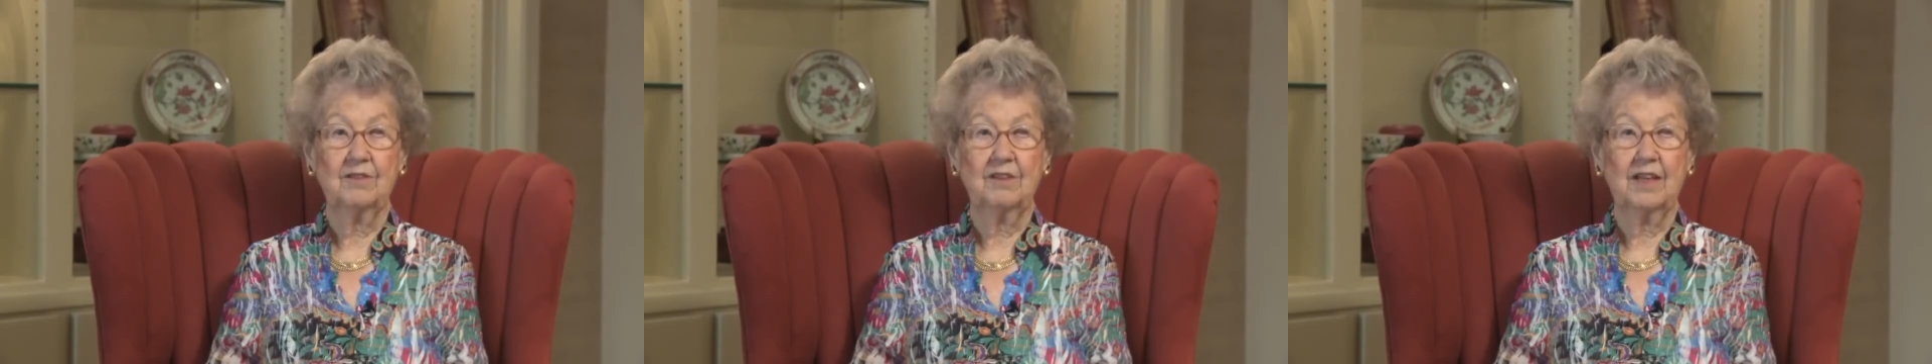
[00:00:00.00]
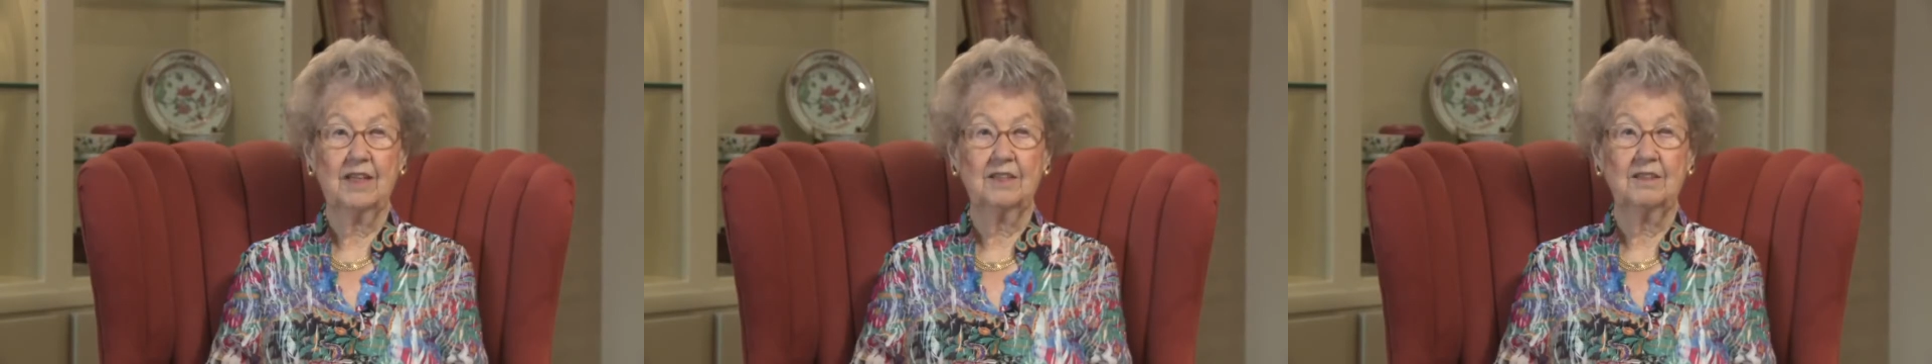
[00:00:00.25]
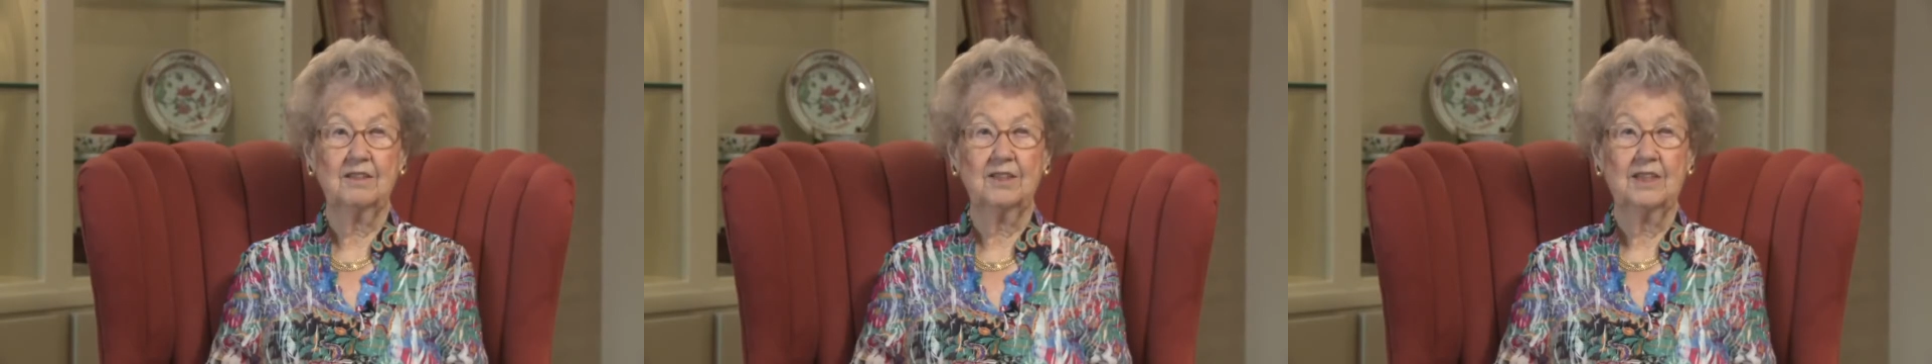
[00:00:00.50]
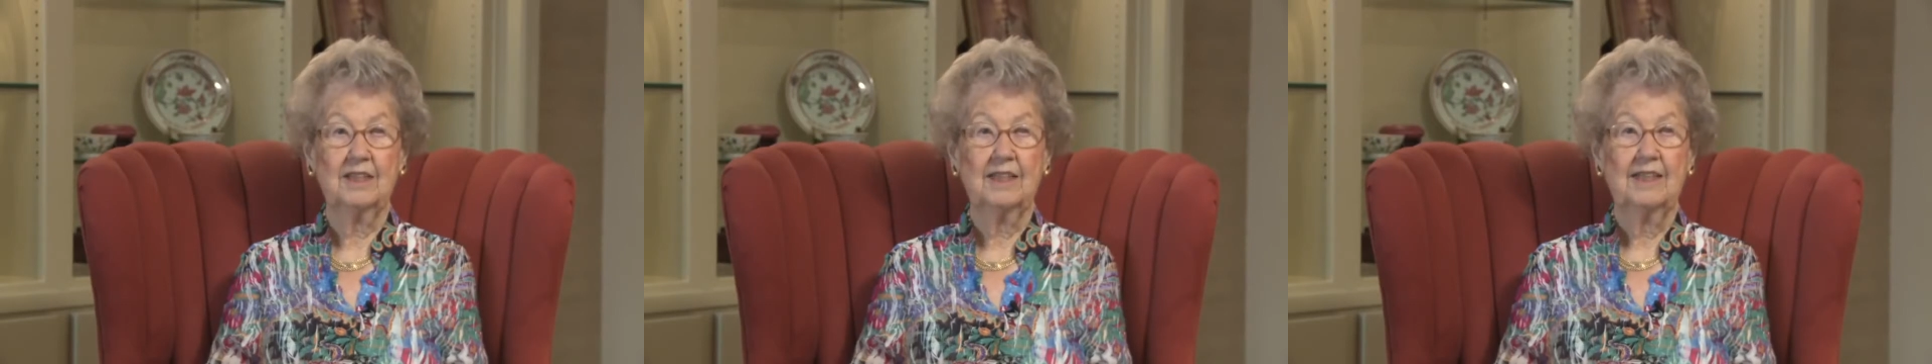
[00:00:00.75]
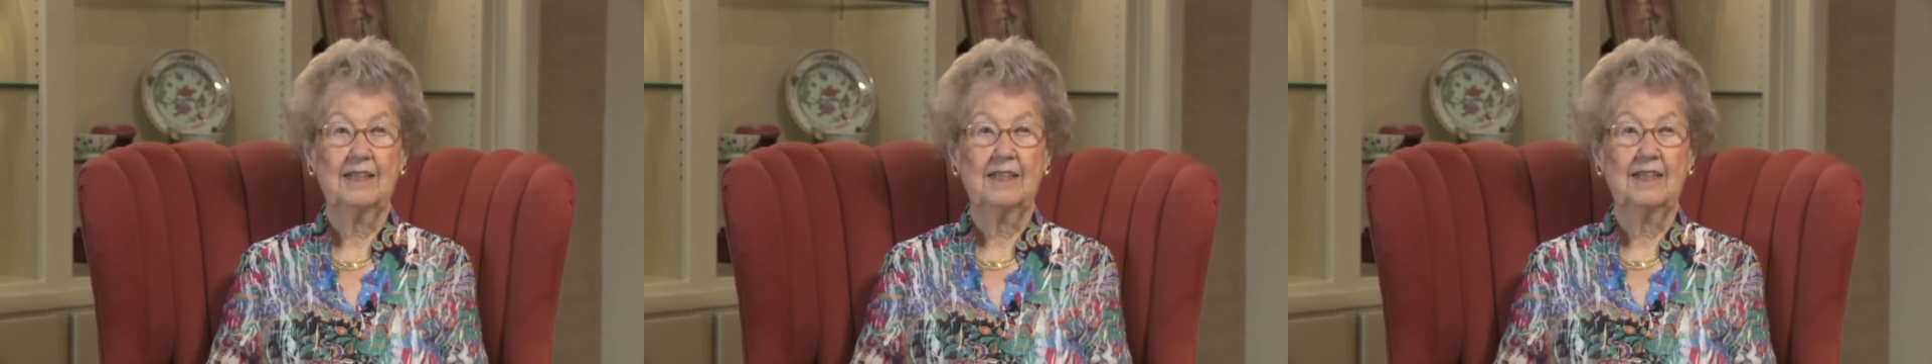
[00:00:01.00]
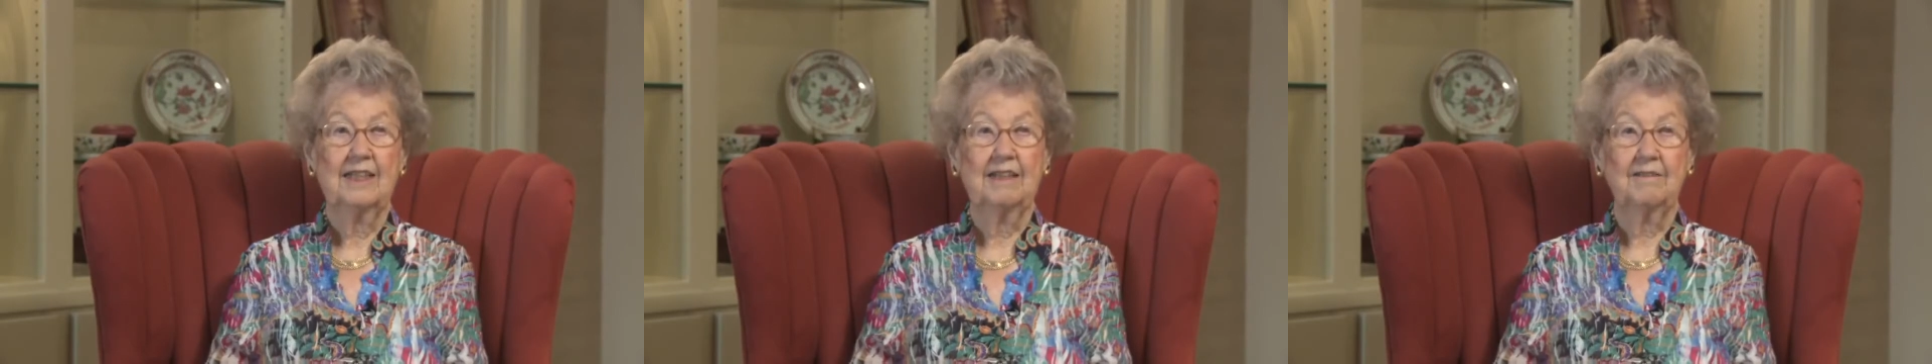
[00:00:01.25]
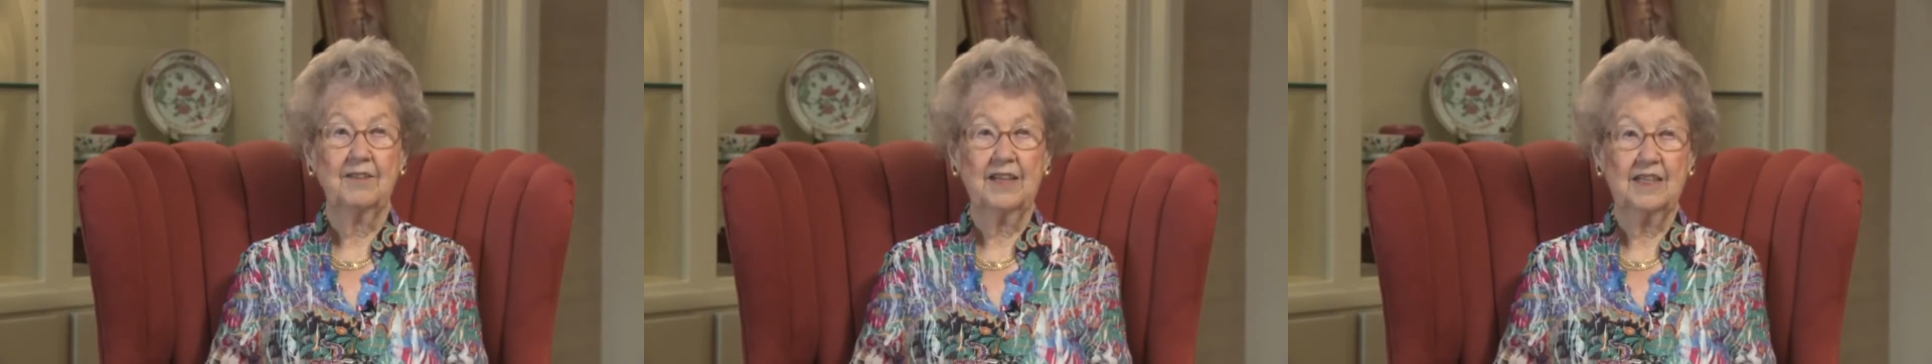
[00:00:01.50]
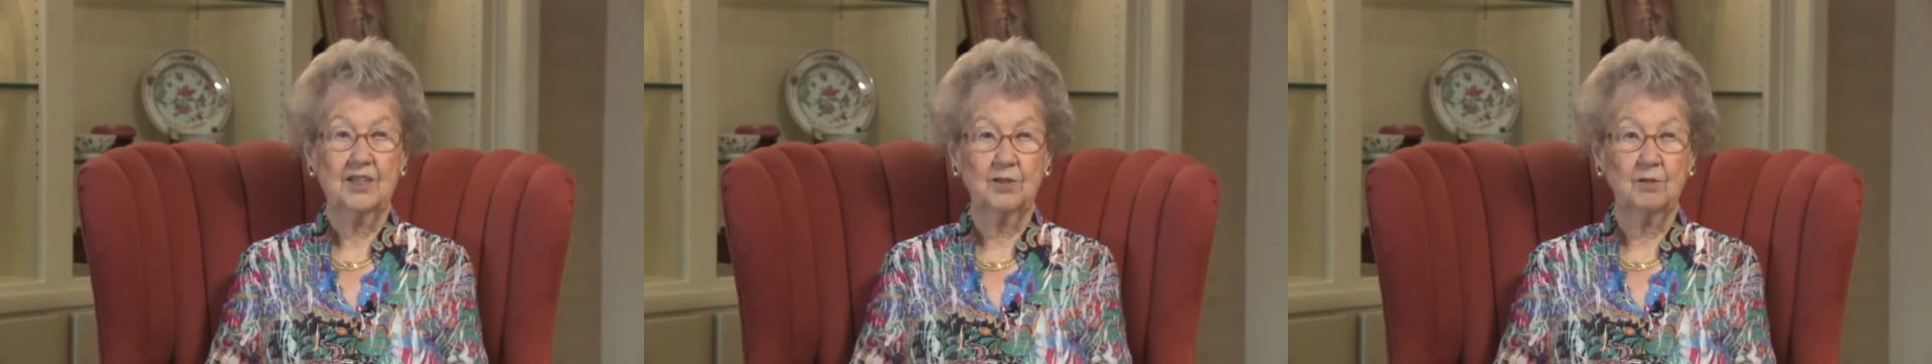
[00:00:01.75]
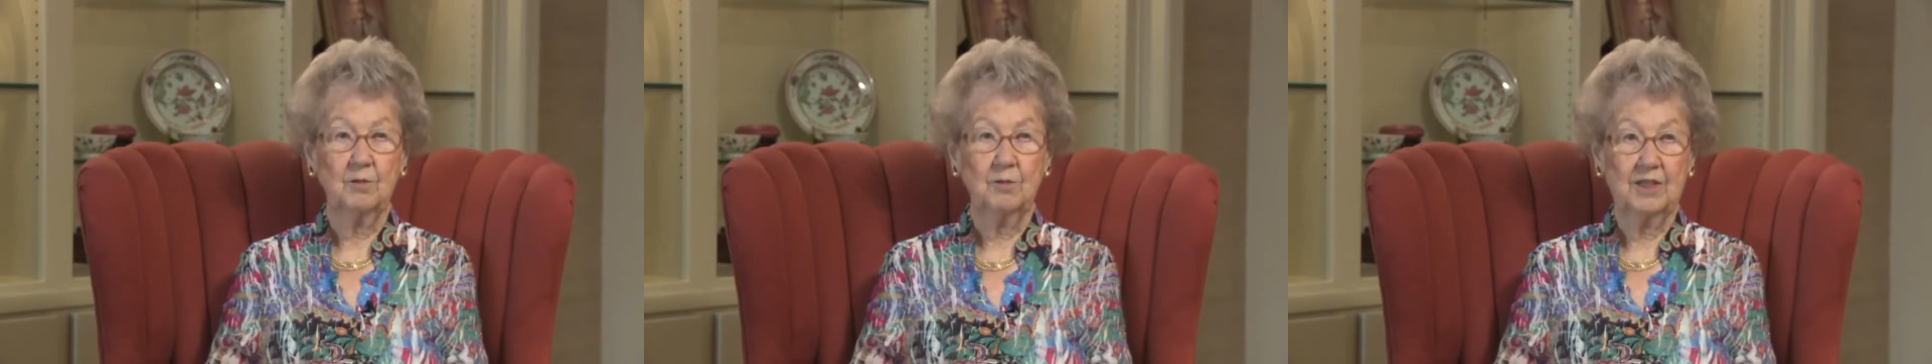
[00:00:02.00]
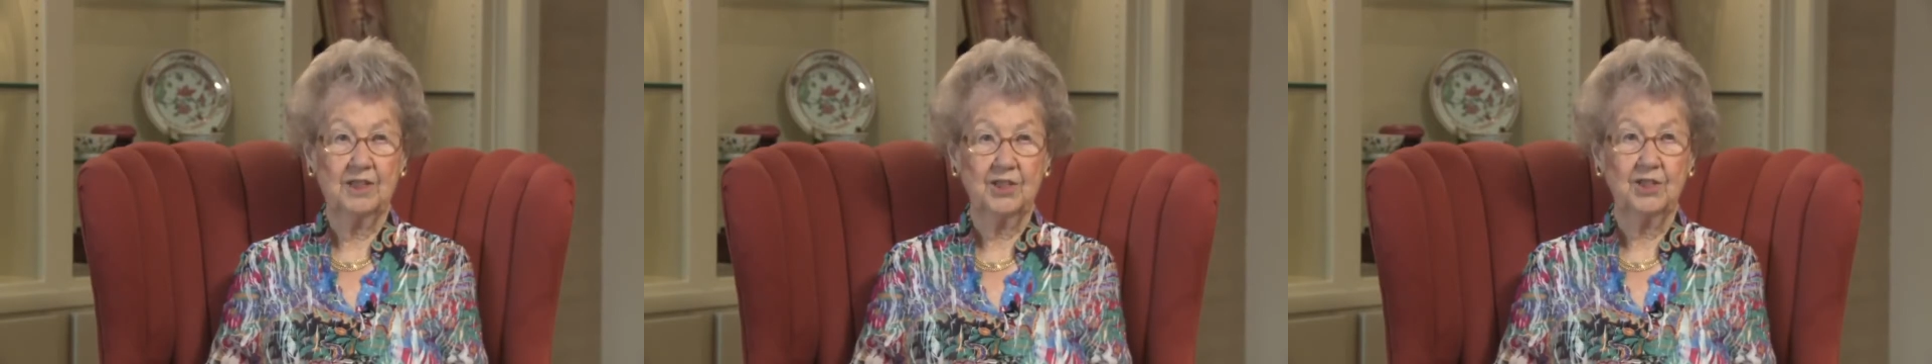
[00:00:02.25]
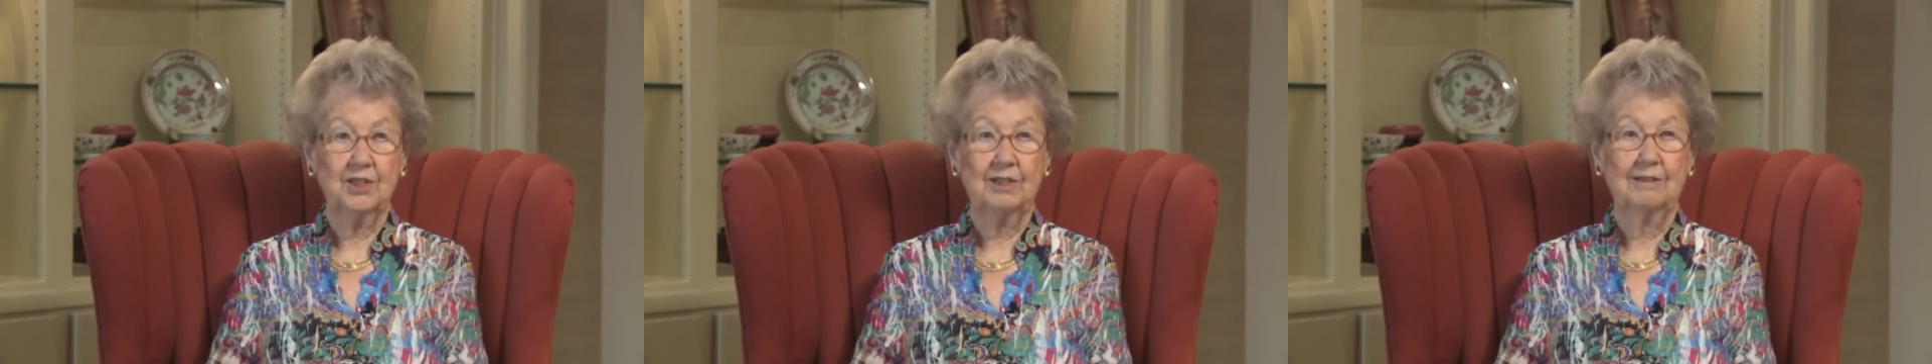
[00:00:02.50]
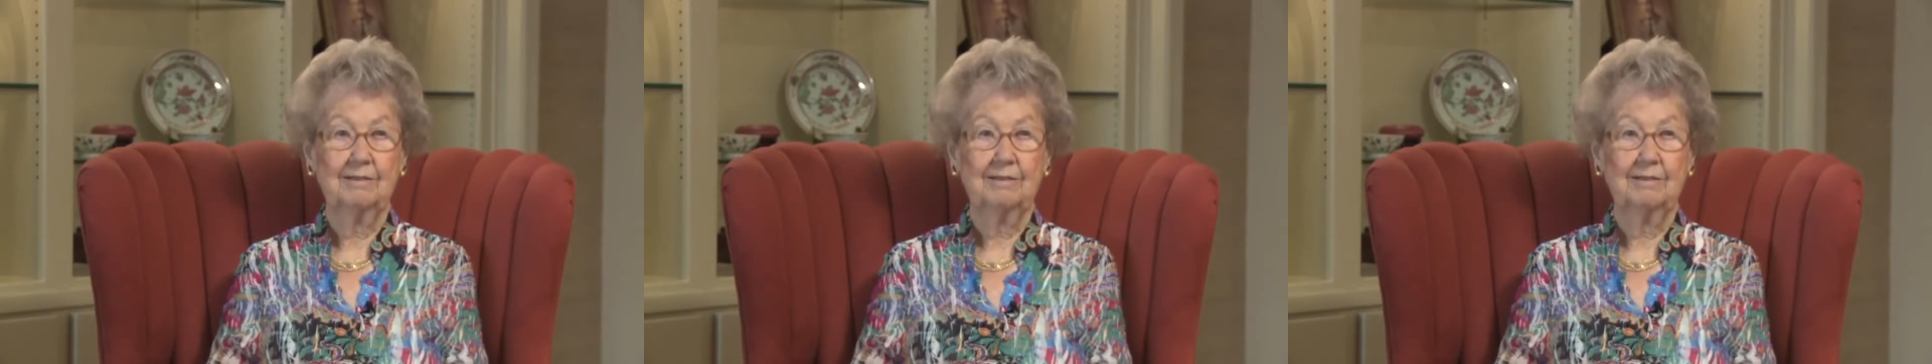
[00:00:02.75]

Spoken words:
directors, if they so wish.